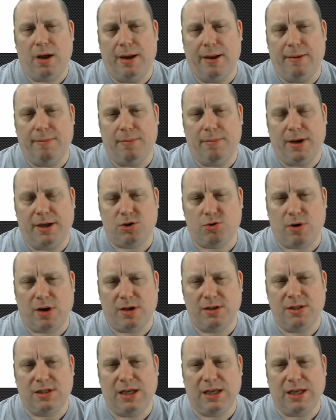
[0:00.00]
a
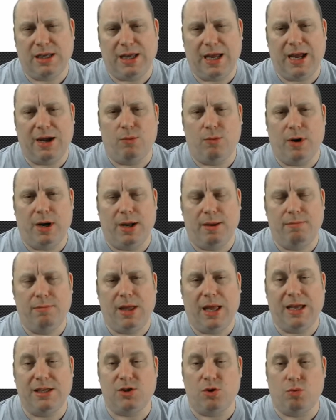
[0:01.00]
transit gateway
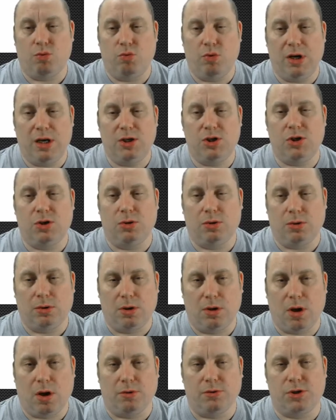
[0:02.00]
is a regional
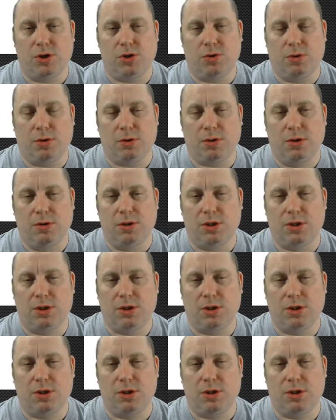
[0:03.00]
construct.